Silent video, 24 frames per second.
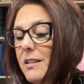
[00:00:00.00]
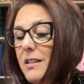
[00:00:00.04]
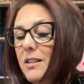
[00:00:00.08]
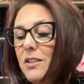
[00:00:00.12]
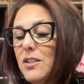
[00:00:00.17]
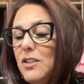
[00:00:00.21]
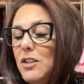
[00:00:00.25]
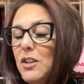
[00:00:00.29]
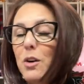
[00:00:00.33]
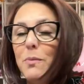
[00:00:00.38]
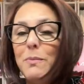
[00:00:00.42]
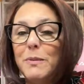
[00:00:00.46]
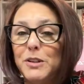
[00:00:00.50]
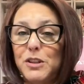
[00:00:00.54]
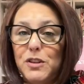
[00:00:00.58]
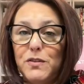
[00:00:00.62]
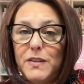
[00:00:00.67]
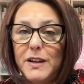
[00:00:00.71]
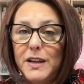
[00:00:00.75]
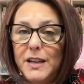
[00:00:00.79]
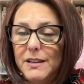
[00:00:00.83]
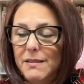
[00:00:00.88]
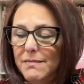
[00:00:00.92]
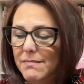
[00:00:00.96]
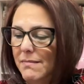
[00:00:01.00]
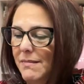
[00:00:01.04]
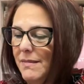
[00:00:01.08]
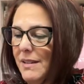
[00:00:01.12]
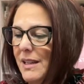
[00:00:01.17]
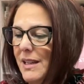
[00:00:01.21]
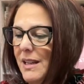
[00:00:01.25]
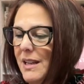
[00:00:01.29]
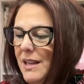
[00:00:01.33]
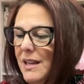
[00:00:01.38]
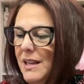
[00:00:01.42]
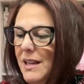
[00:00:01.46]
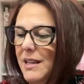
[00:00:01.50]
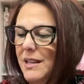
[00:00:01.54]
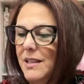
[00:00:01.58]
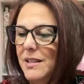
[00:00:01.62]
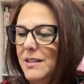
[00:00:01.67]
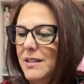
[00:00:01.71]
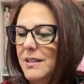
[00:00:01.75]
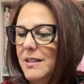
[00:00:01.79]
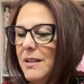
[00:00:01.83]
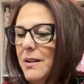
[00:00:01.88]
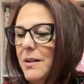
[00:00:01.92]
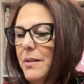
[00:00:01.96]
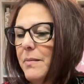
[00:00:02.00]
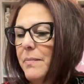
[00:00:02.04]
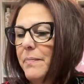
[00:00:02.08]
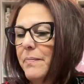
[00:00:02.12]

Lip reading: so much fun. So,